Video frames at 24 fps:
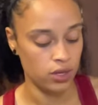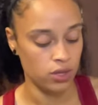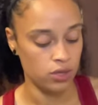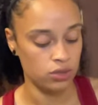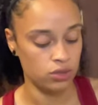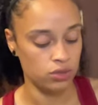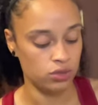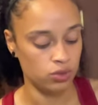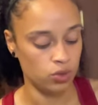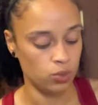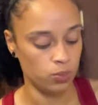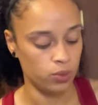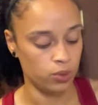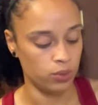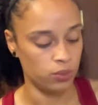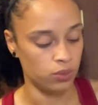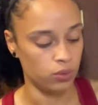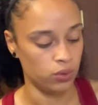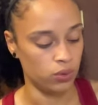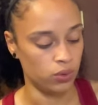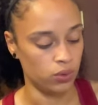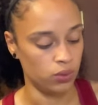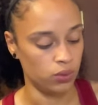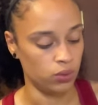Super
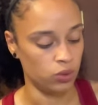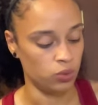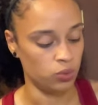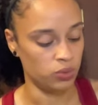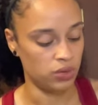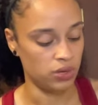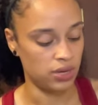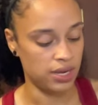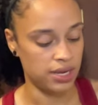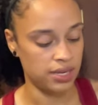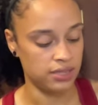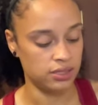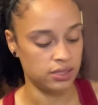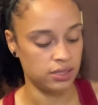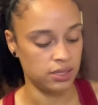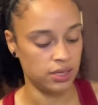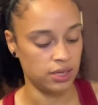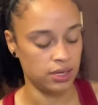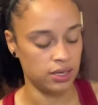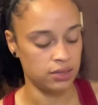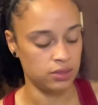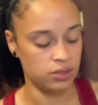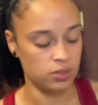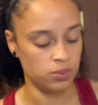moon, luminosity,
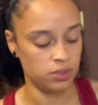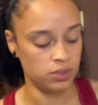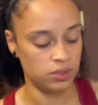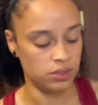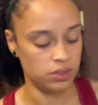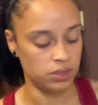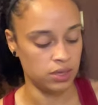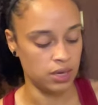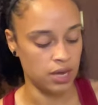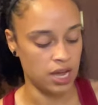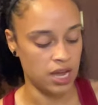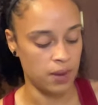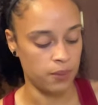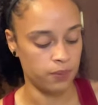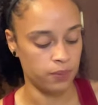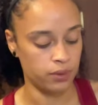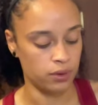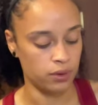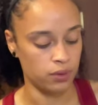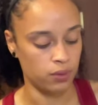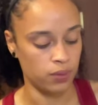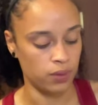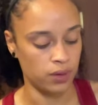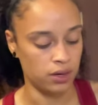intimacy, hyper
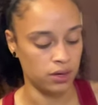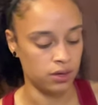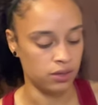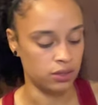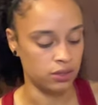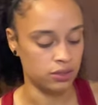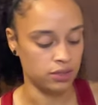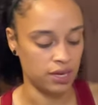awareness.